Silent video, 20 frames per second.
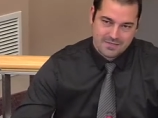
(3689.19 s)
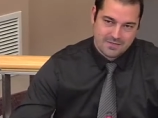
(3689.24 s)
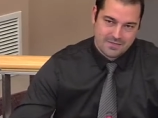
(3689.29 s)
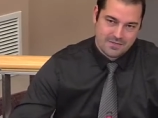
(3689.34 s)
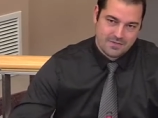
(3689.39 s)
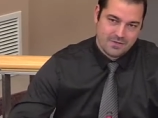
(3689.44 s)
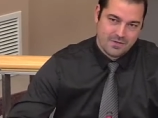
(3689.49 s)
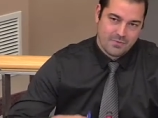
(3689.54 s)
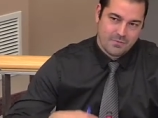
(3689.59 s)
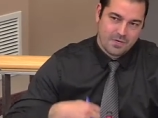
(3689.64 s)

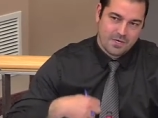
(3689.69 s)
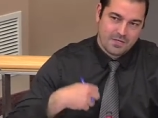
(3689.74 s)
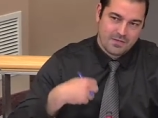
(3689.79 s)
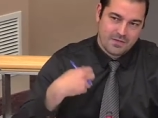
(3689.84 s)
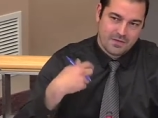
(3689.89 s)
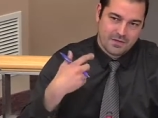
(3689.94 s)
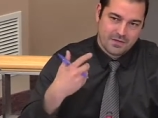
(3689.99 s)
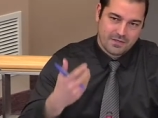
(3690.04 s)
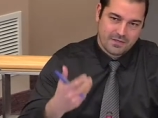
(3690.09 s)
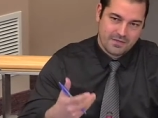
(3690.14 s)

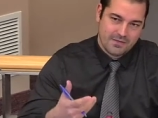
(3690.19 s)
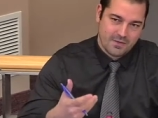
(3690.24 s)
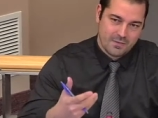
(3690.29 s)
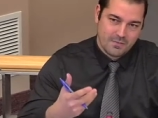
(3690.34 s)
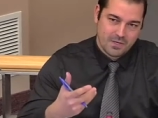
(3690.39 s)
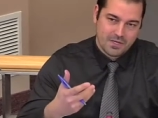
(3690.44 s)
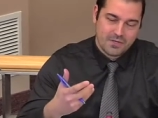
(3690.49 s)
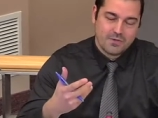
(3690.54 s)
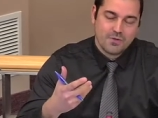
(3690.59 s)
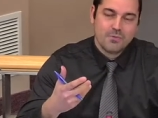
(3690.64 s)
changeable,
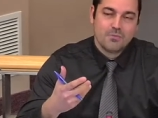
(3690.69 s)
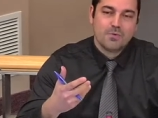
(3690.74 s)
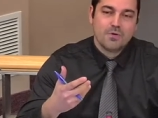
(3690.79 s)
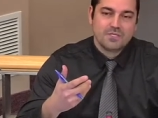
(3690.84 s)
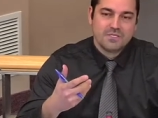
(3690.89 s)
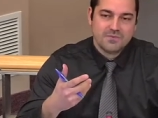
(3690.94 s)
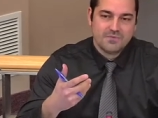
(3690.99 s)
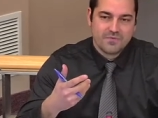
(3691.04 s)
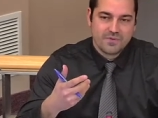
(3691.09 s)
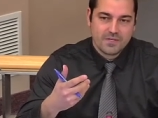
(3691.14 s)
yes,
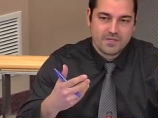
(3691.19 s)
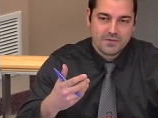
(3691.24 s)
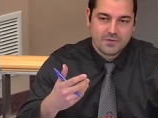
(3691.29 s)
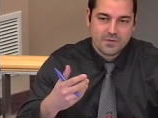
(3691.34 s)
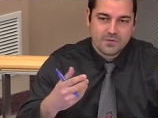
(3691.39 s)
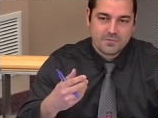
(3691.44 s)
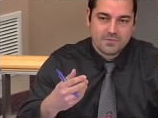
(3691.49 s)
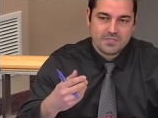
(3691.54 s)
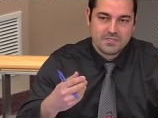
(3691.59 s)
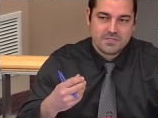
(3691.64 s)

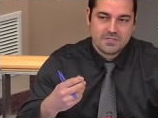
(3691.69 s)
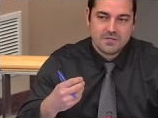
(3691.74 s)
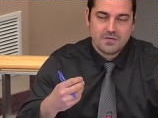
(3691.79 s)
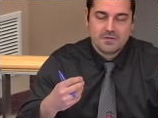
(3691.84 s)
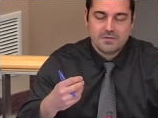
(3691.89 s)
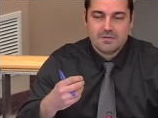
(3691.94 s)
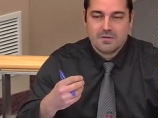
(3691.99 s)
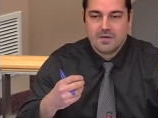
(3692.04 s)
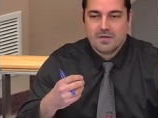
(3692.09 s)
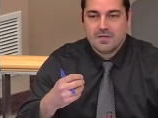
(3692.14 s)

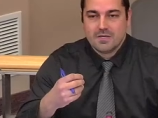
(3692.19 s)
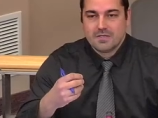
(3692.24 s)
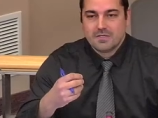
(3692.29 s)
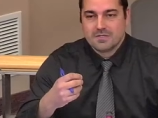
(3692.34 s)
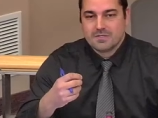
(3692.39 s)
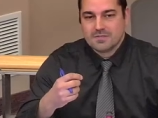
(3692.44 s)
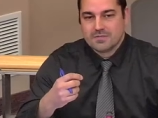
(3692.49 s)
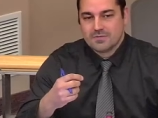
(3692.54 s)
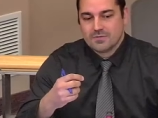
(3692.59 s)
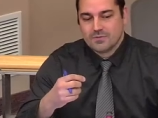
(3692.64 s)
but
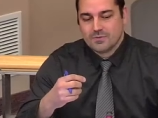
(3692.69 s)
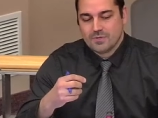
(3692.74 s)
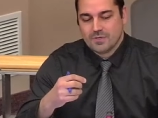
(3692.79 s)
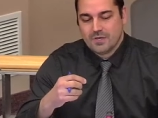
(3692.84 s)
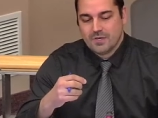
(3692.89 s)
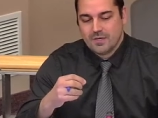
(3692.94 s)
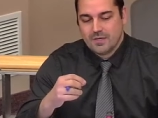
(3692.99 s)
usually it's